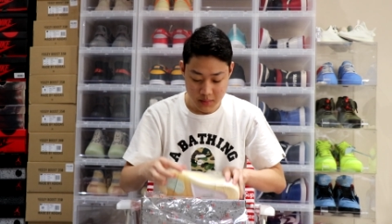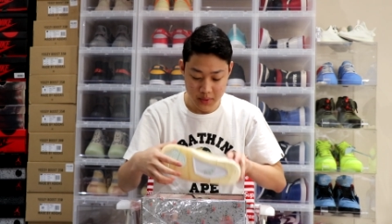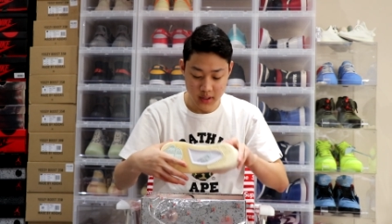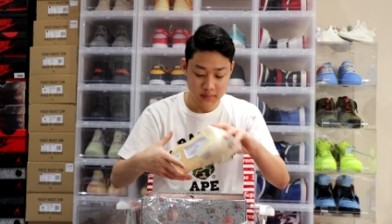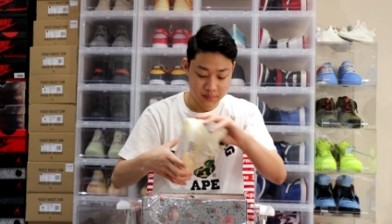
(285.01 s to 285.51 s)

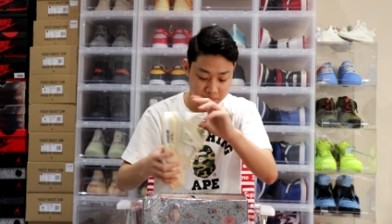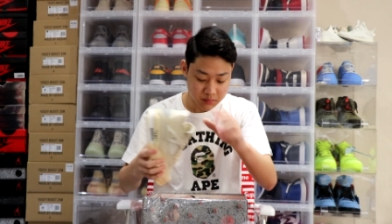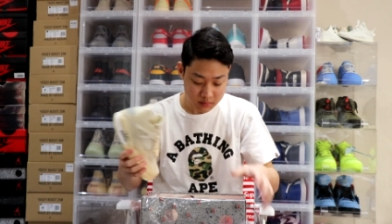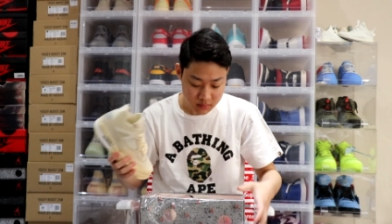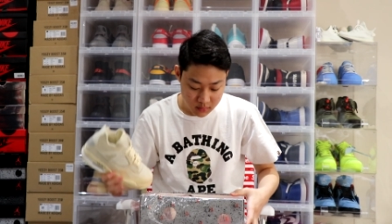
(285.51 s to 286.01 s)
But
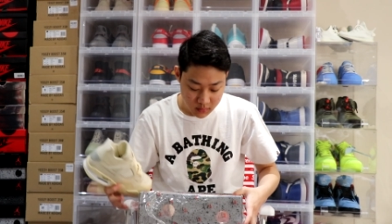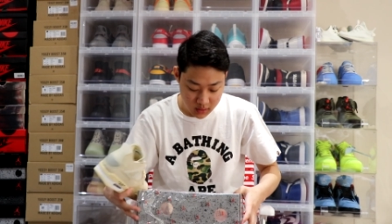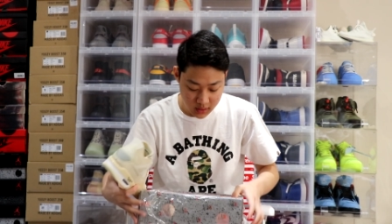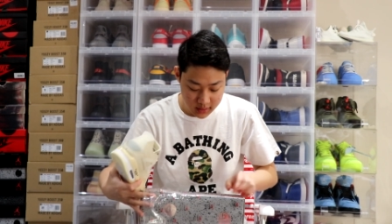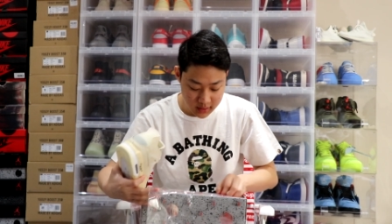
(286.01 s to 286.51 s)

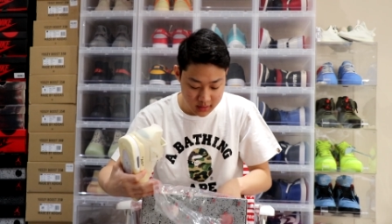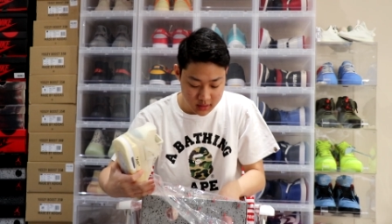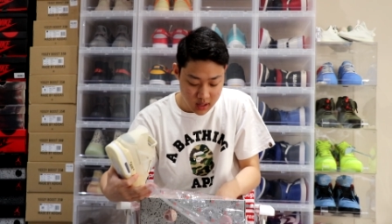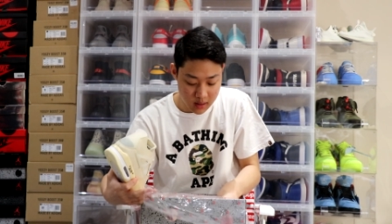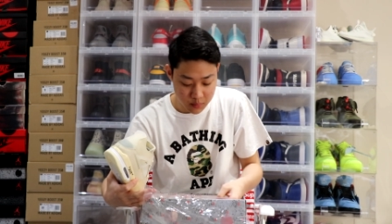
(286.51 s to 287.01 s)
it does
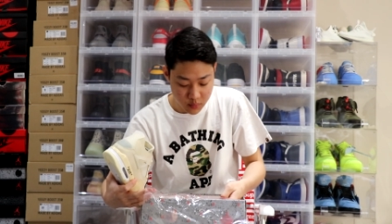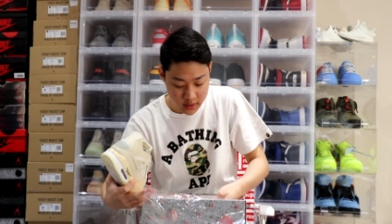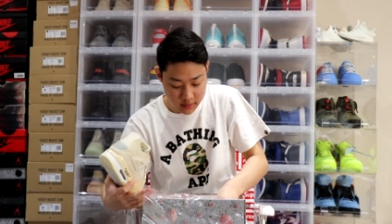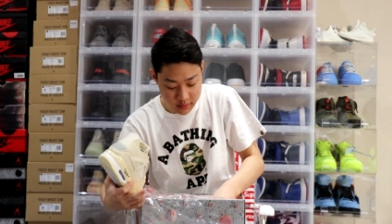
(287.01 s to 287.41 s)
come with